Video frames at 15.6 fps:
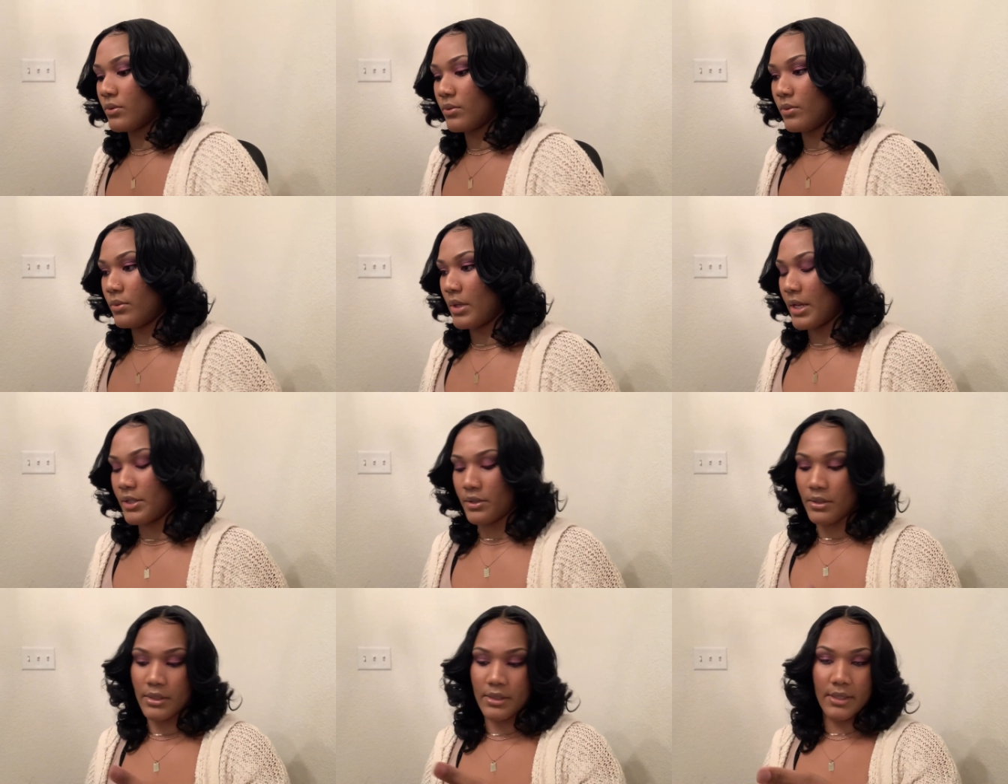As
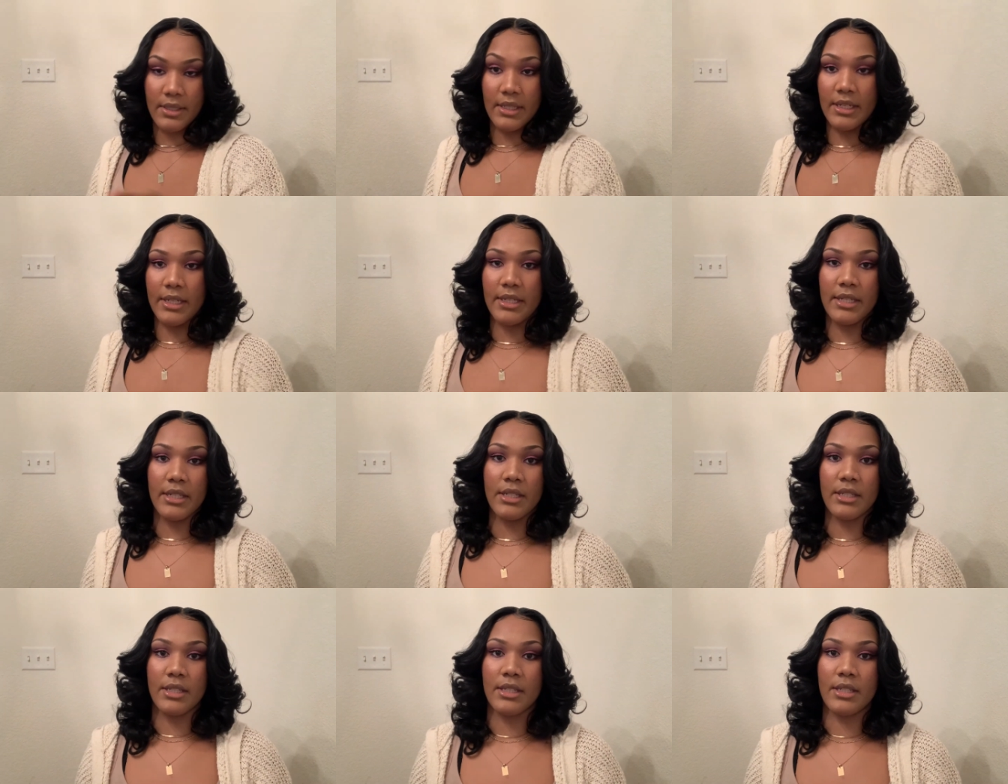you can see,
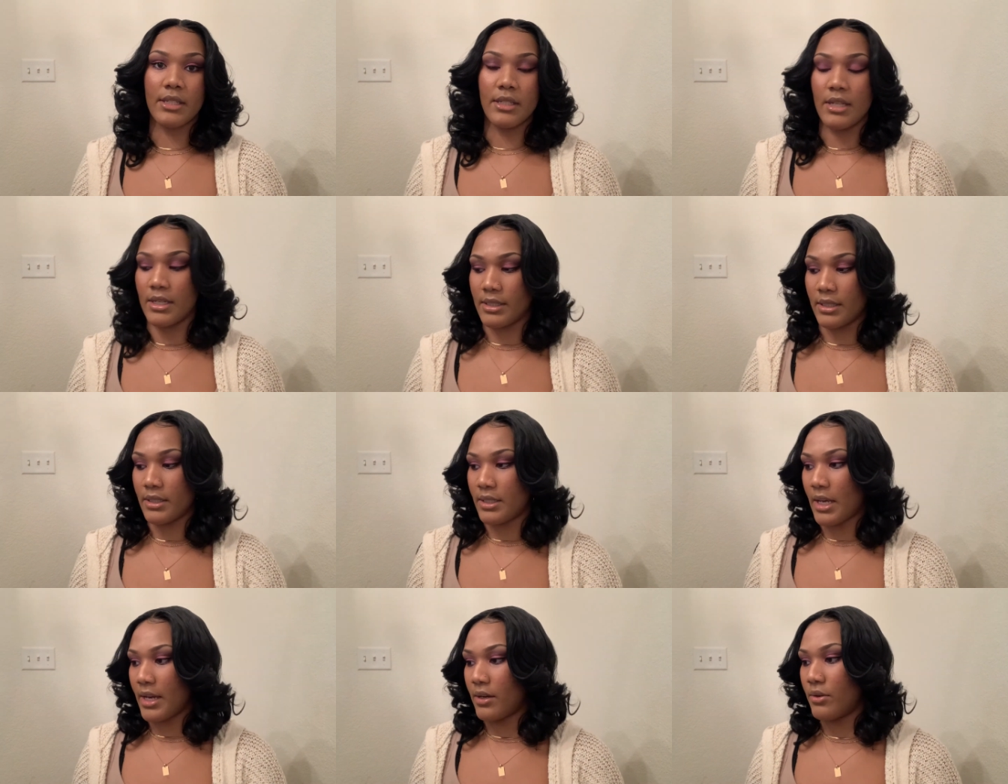it doesn't
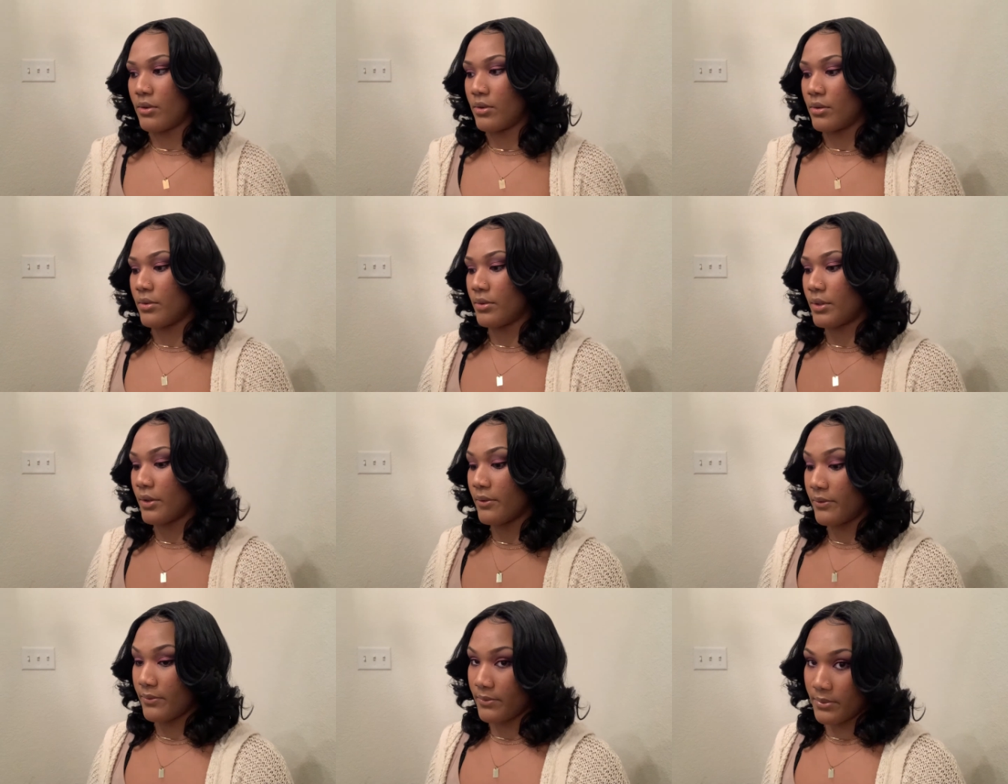tangle.
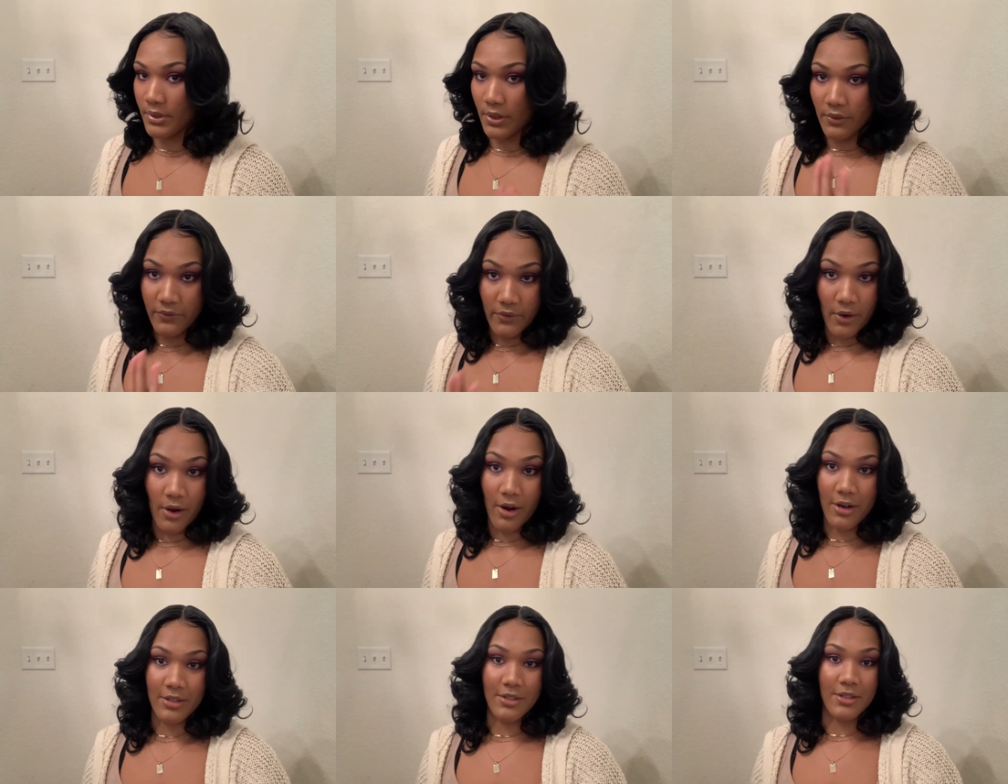So
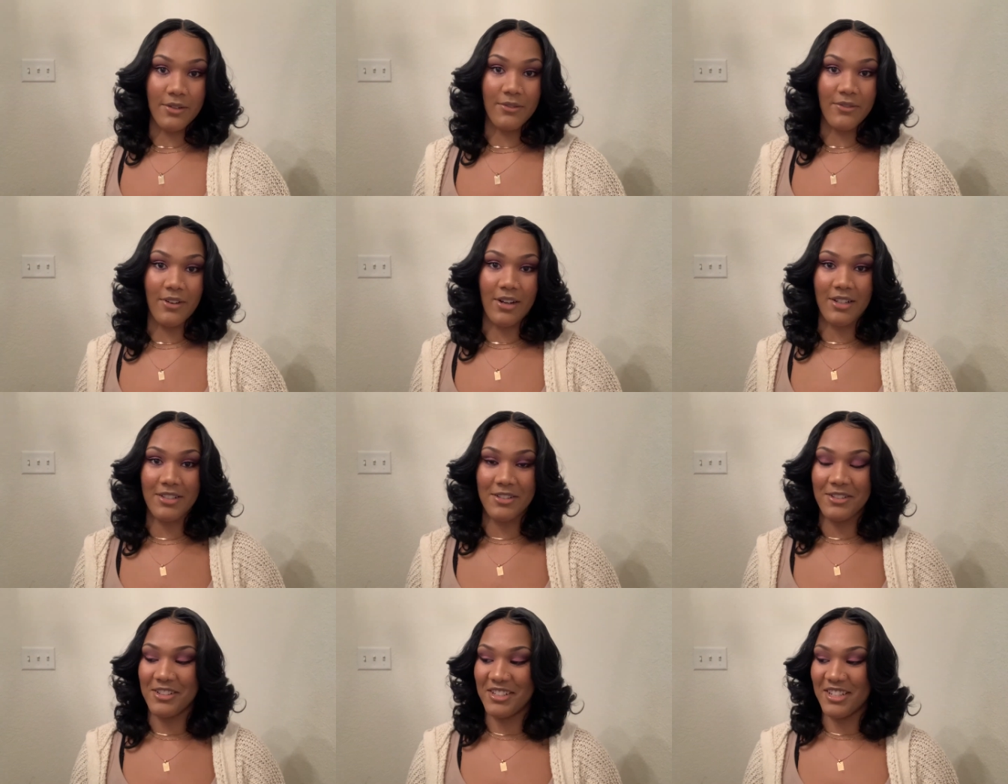far
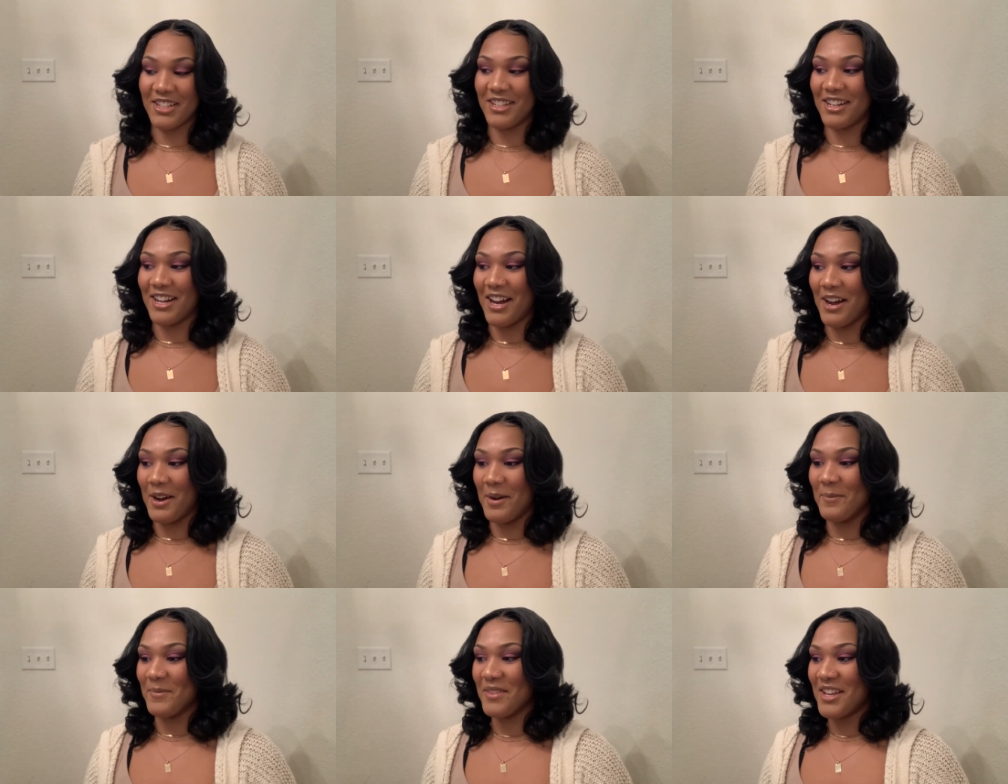so good.
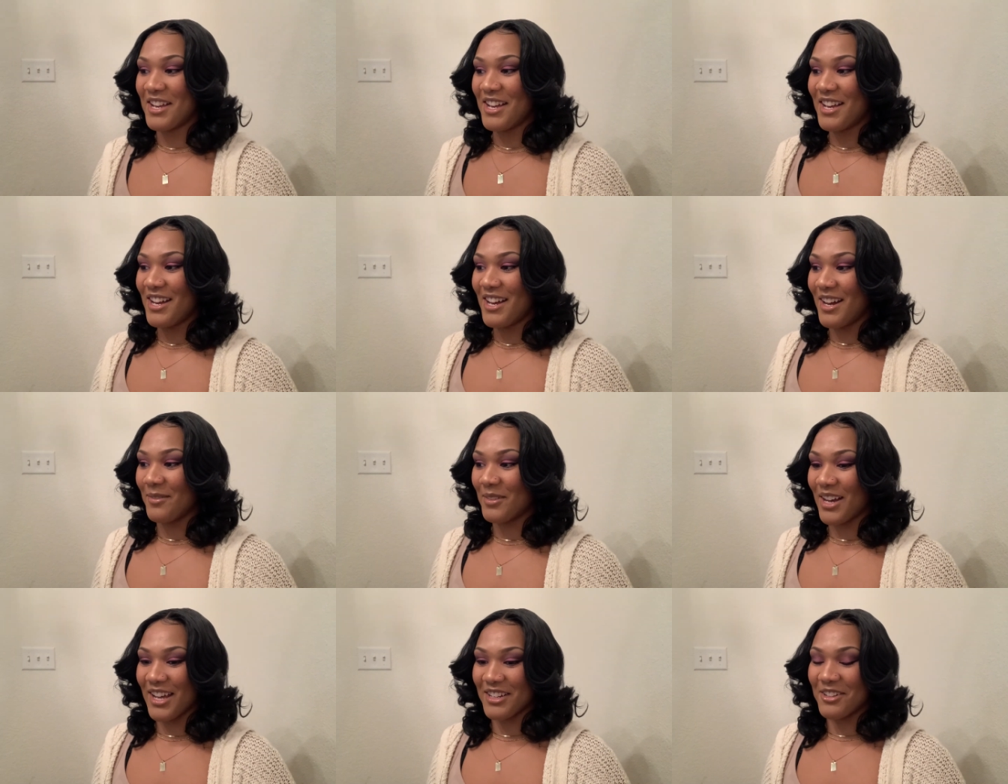I'm
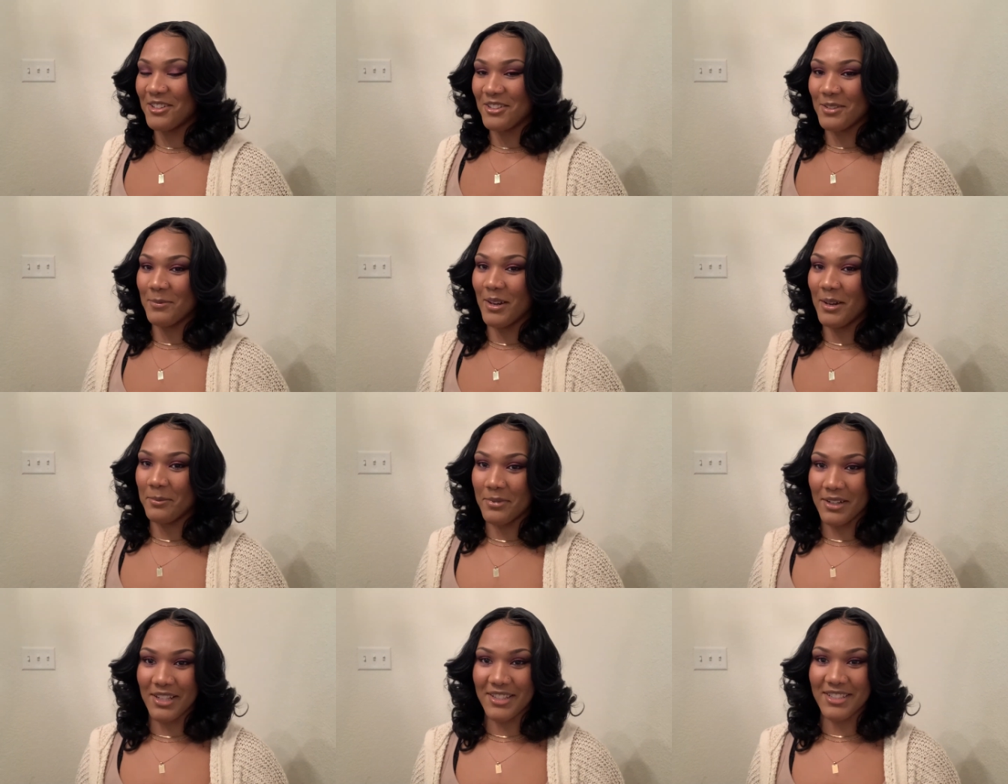kind of holding my
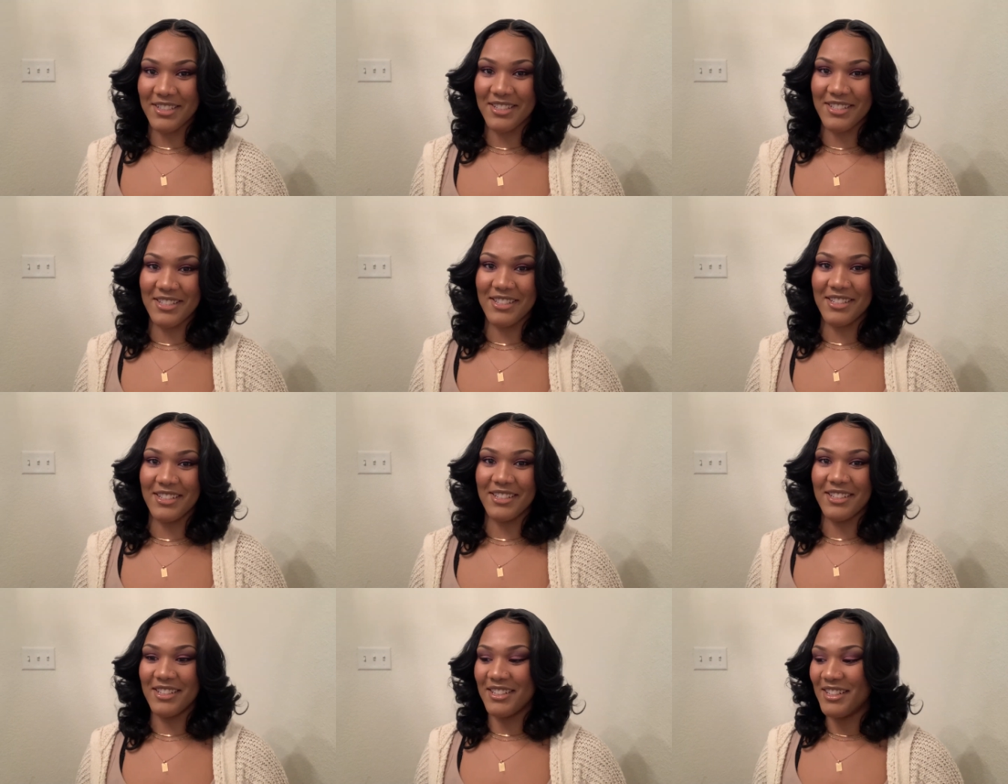breath to
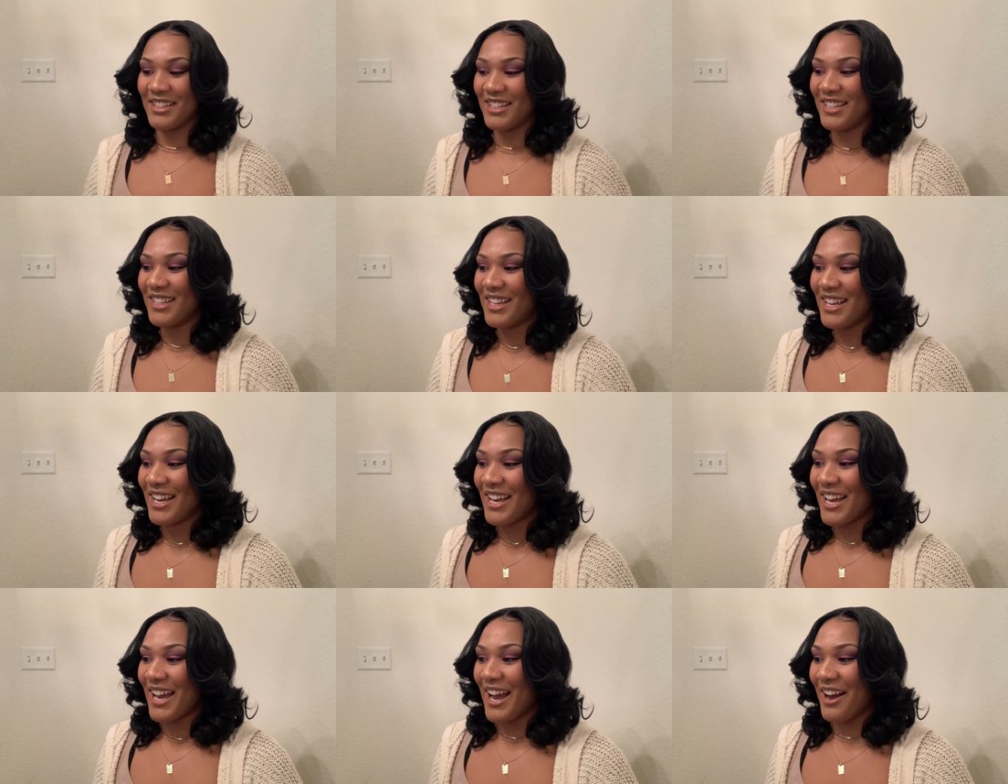see
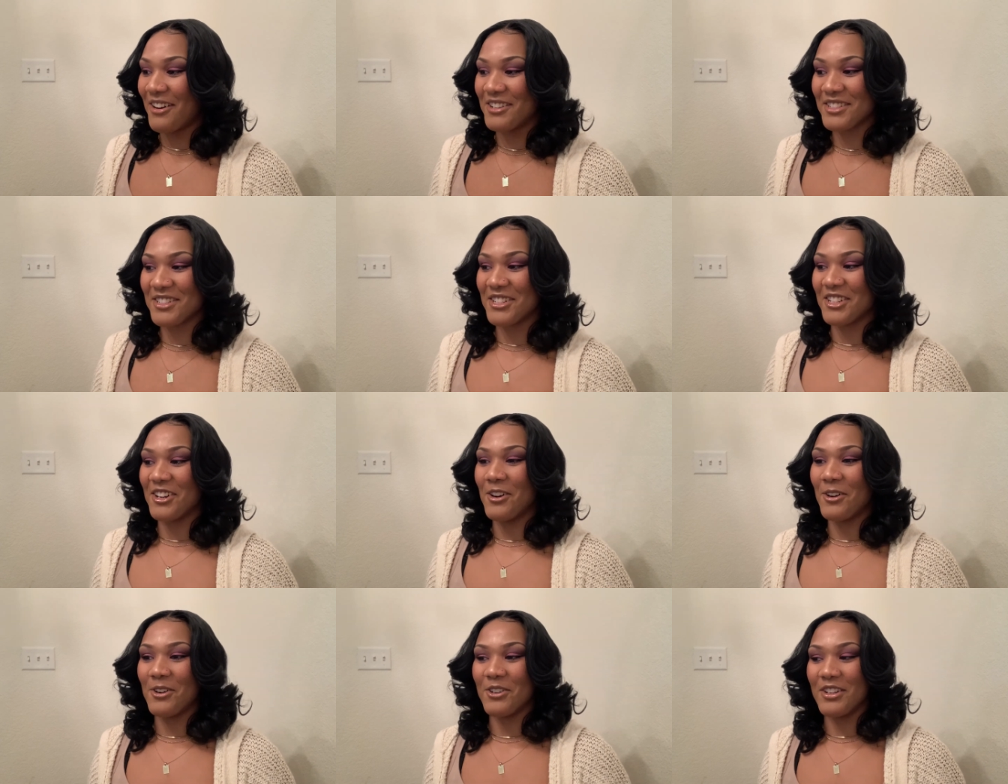how it's gonna
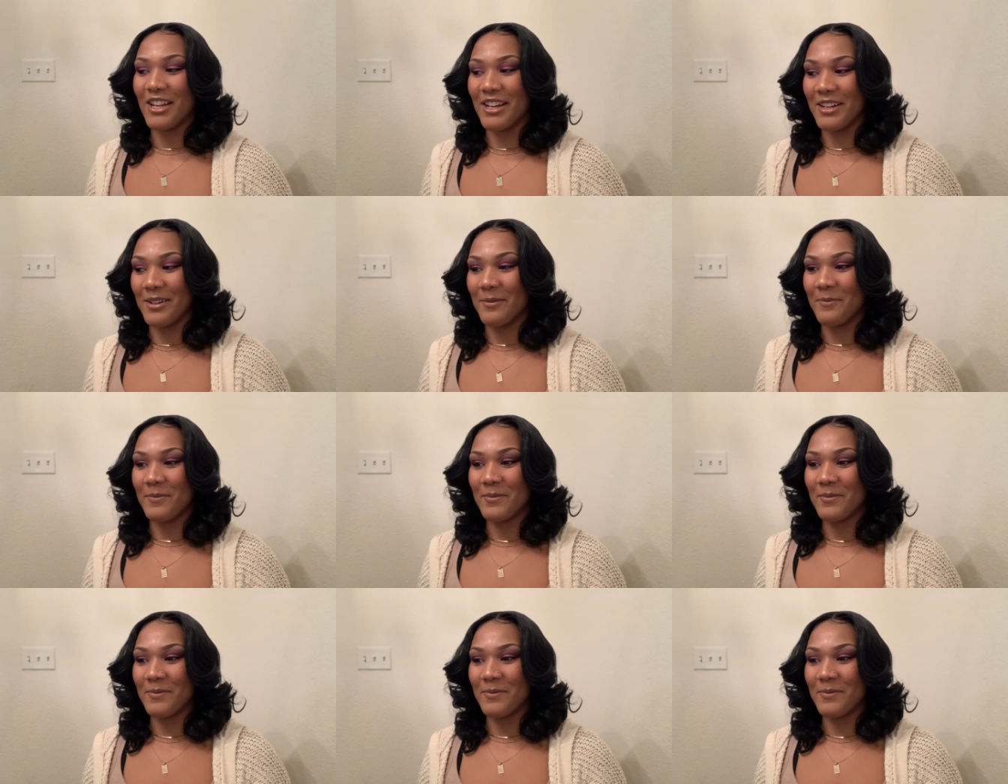hold up.